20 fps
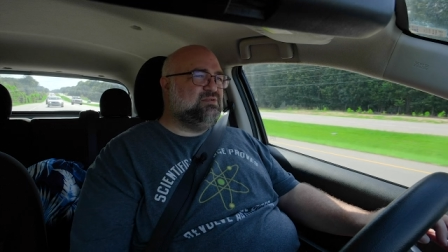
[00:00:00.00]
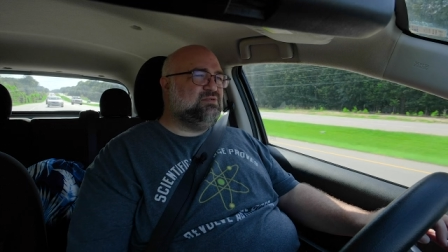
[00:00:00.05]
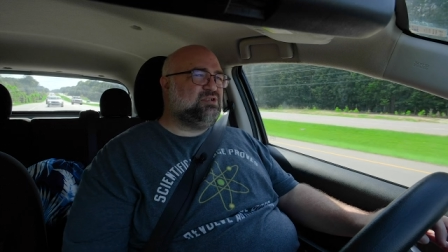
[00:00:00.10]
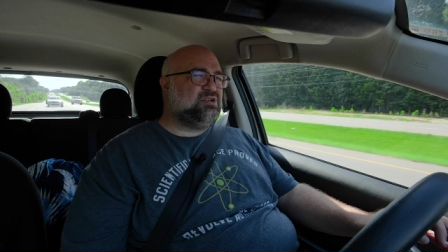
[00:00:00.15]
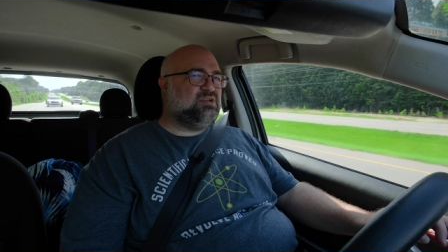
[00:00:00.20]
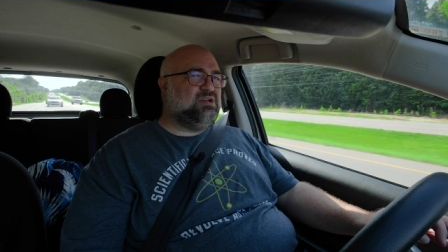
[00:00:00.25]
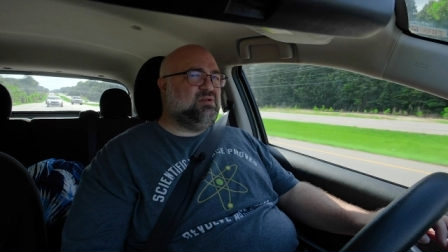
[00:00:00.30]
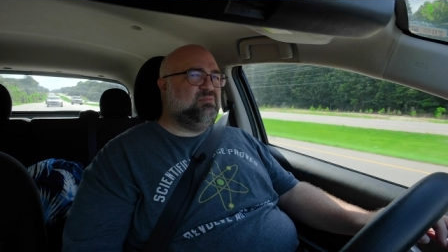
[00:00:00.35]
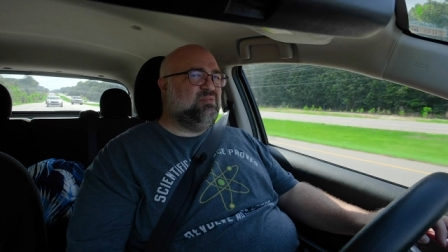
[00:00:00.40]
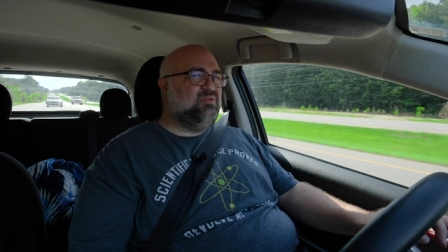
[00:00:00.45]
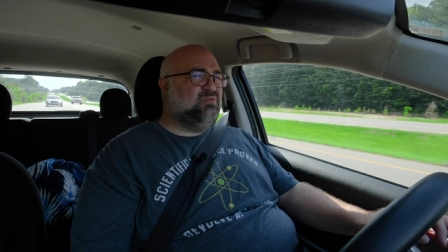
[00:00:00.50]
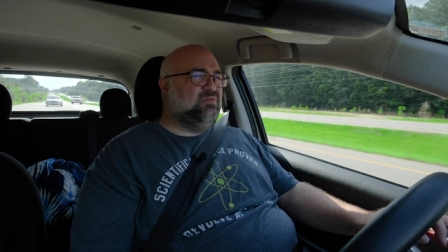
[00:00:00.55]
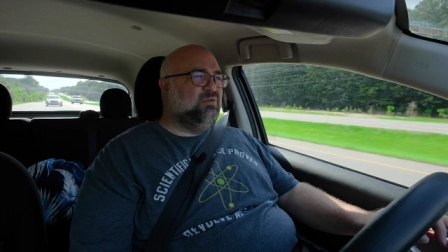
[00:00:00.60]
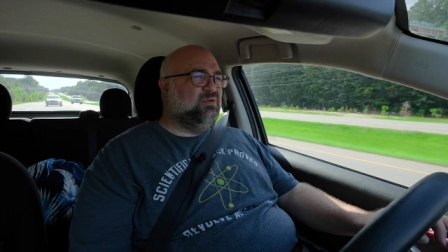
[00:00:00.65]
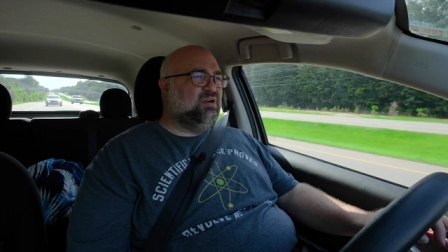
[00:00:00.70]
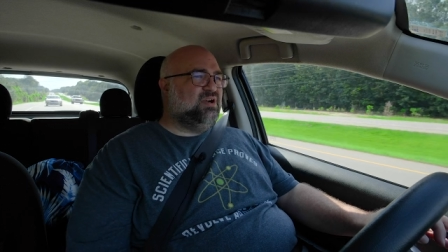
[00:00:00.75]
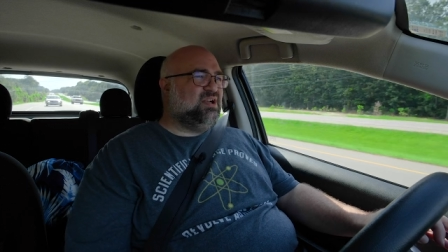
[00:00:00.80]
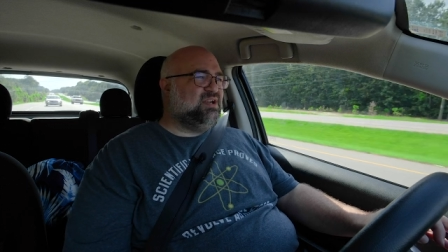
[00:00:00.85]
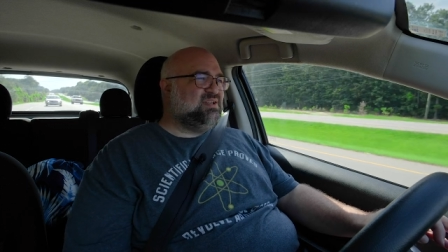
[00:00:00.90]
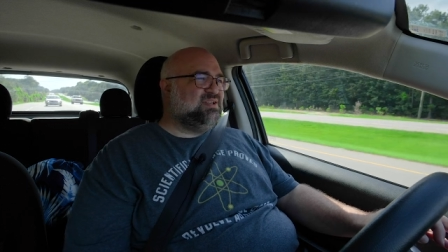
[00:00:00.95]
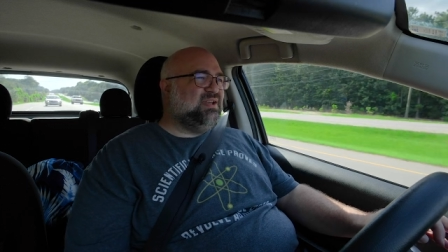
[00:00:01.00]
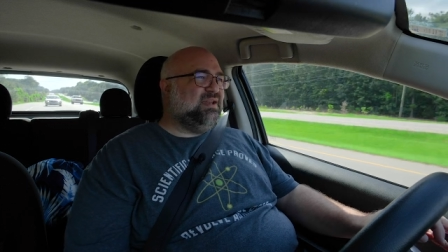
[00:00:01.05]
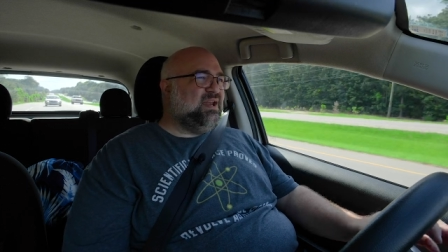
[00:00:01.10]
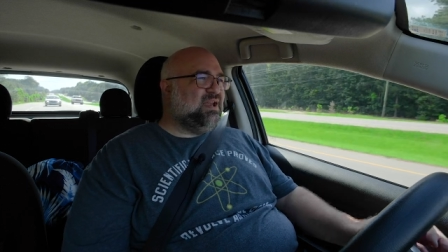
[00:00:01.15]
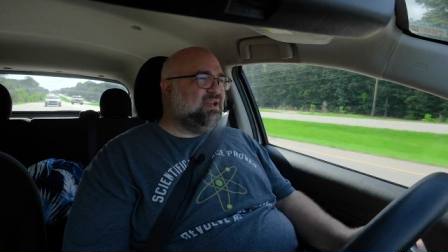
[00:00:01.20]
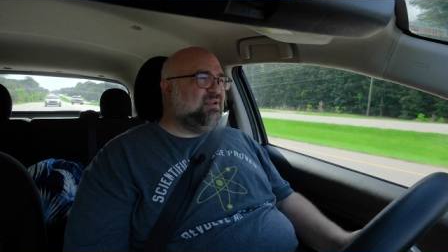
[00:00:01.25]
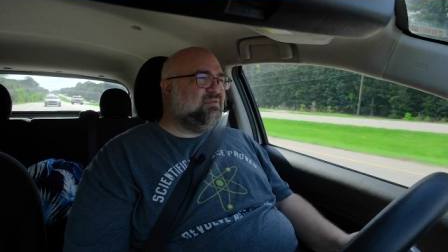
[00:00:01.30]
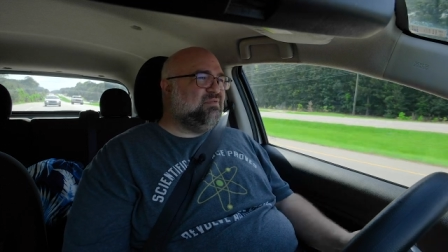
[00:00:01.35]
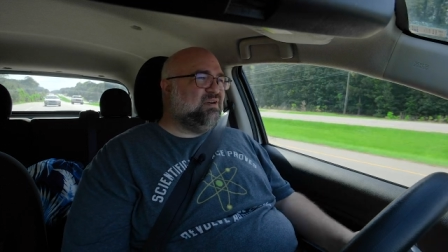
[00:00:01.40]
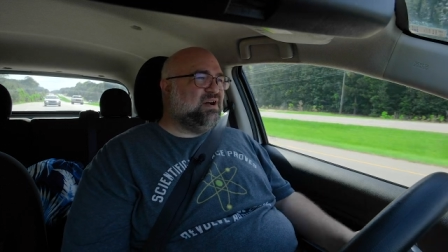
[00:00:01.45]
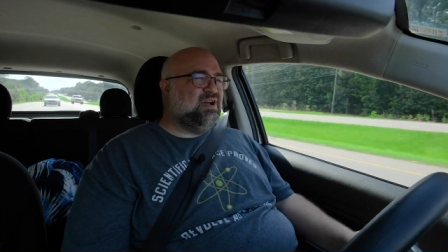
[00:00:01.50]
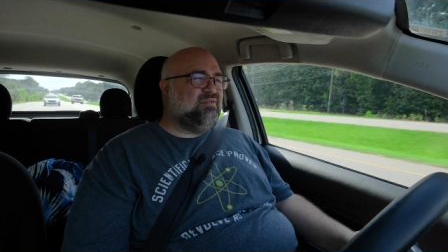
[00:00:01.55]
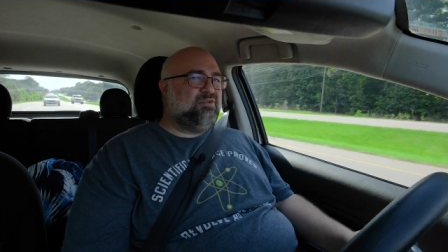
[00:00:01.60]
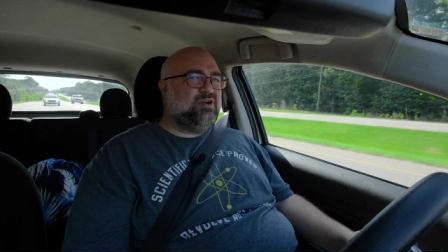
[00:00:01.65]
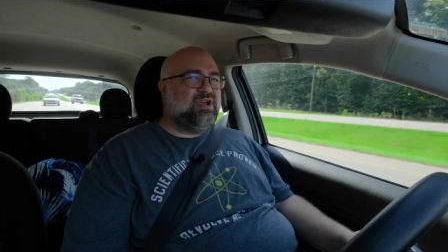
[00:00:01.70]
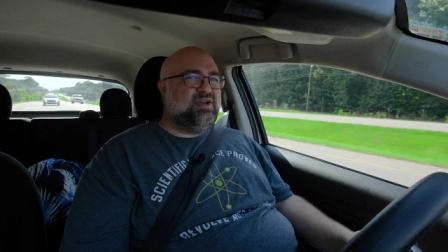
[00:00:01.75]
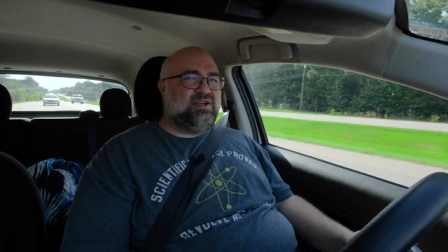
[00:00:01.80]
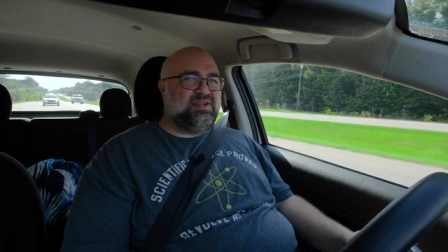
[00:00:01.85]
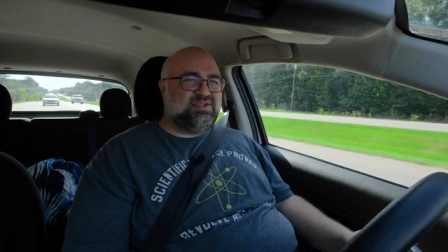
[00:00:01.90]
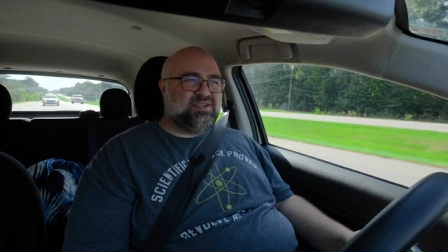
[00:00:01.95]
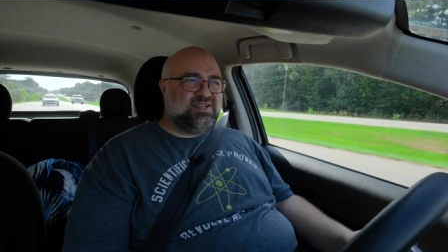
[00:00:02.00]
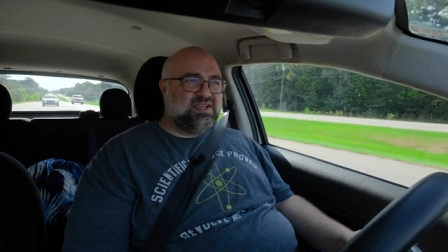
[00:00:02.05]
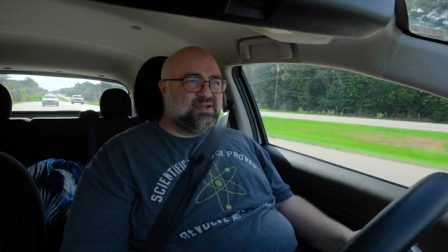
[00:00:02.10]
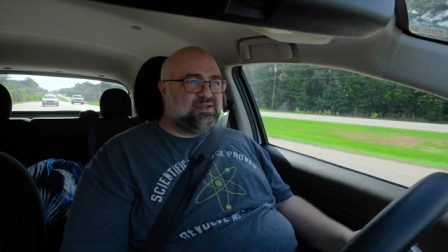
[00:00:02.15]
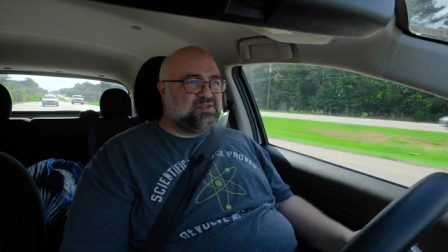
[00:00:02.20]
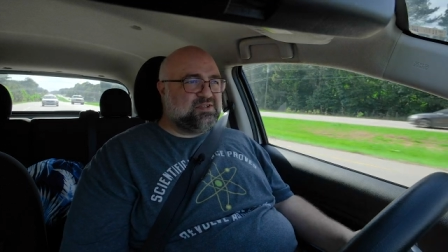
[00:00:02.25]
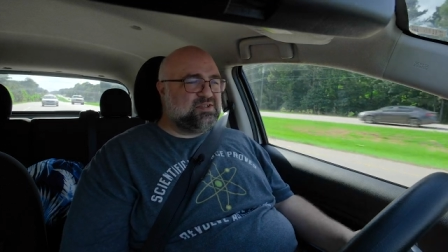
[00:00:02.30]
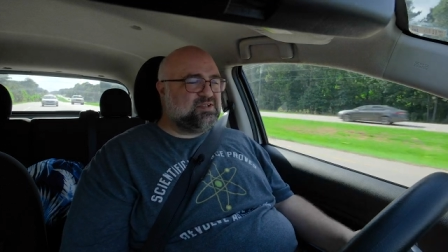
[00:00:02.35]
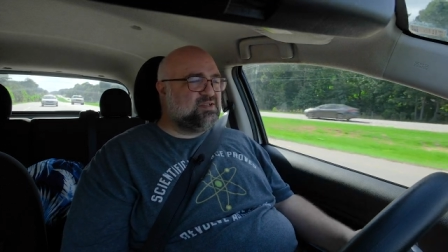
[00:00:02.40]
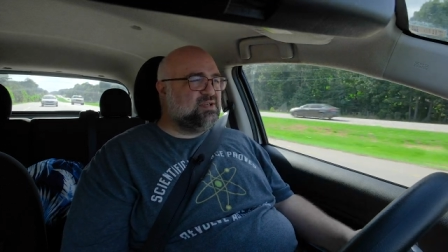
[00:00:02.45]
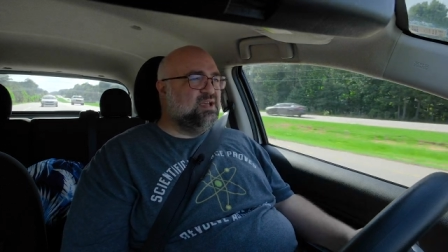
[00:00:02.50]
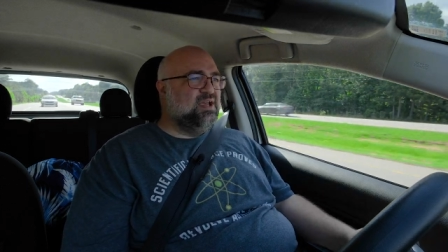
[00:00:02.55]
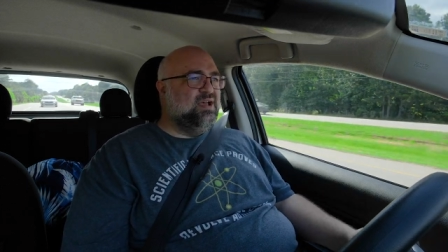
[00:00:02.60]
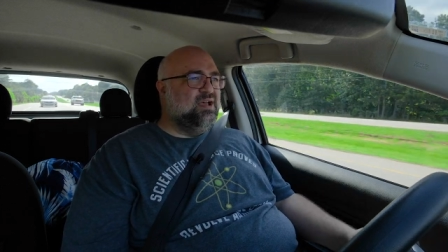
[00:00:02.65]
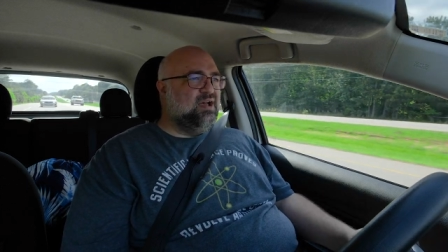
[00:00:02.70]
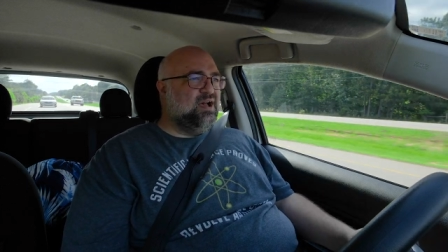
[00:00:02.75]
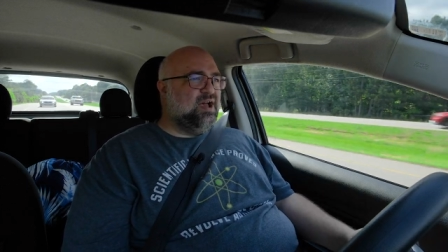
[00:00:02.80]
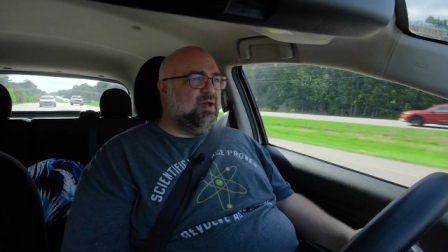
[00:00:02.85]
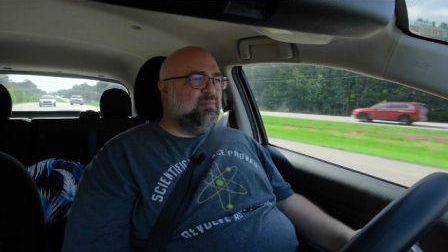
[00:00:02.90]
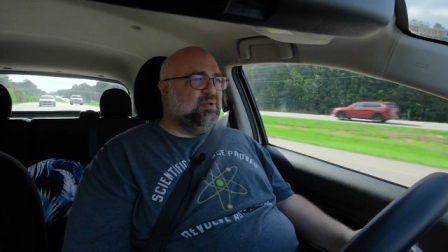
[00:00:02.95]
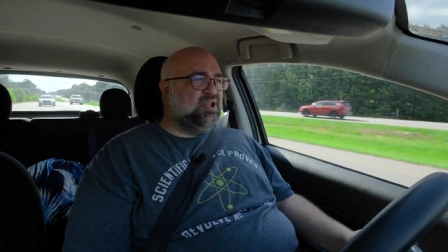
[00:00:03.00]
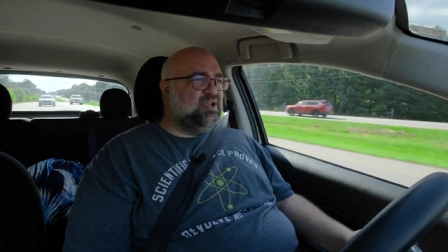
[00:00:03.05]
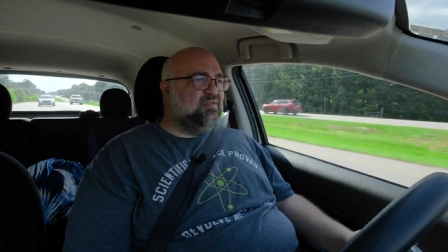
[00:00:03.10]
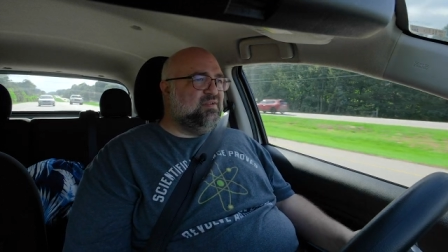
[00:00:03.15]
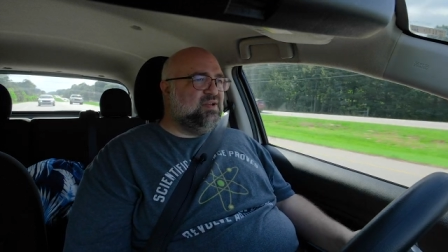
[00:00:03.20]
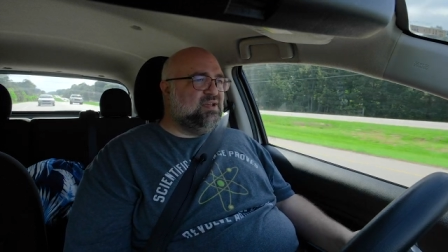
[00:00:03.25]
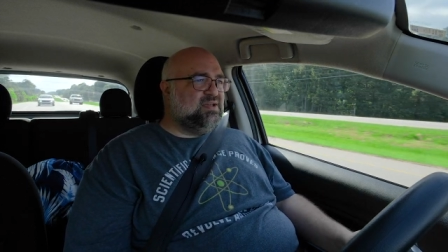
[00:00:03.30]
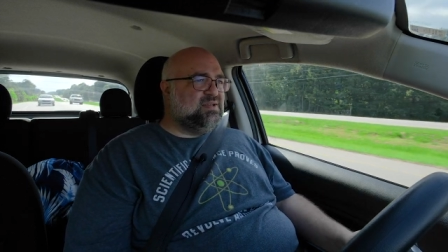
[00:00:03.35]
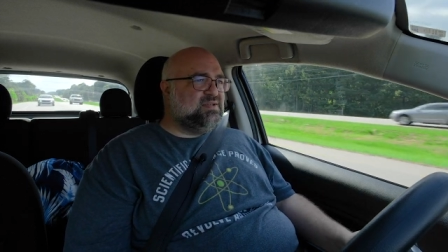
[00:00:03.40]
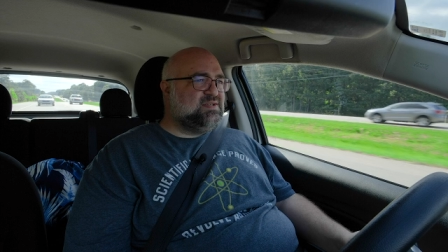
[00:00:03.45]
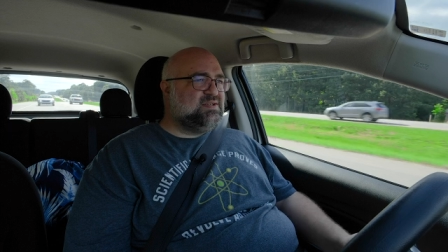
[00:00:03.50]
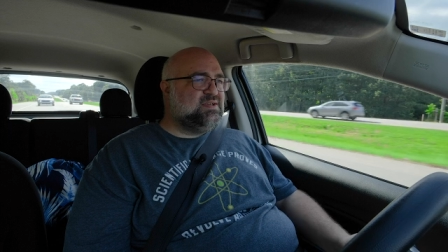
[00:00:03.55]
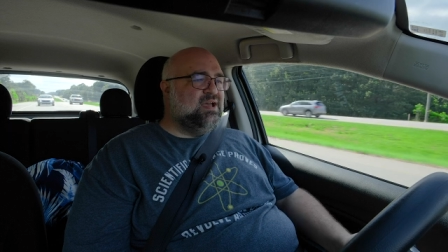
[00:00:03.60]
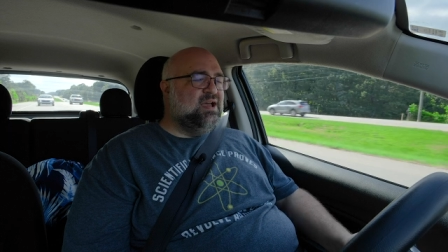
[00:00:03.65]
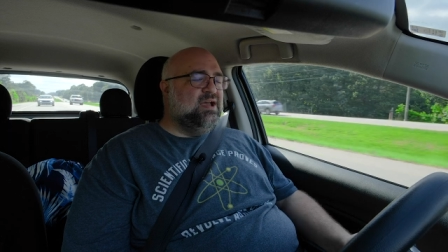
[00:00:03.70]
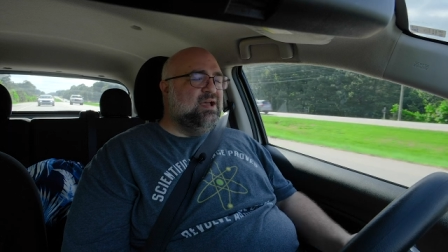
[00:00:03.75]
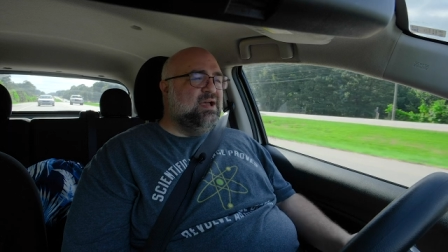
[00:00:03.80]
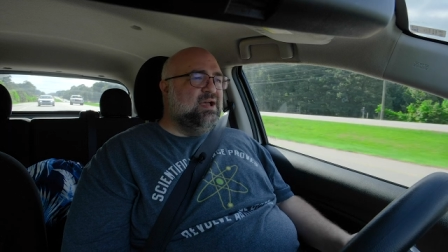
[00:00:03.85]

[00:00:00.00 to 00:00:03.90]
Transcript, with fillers: usually before 1985 or 86, I believe it is.